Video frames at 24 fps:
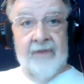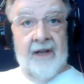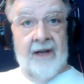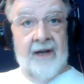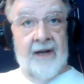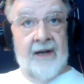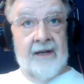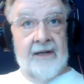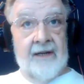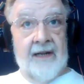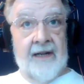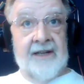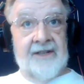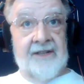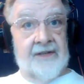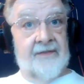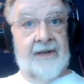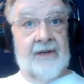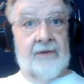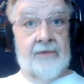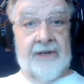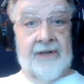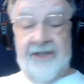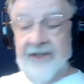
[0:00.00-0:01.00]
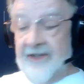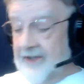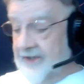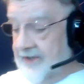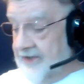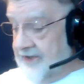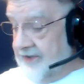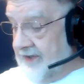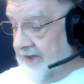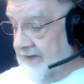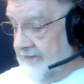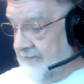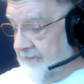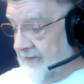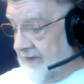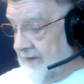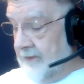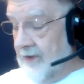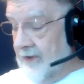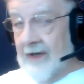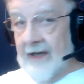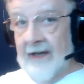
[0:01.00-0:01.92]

lots of interesting stuff from you.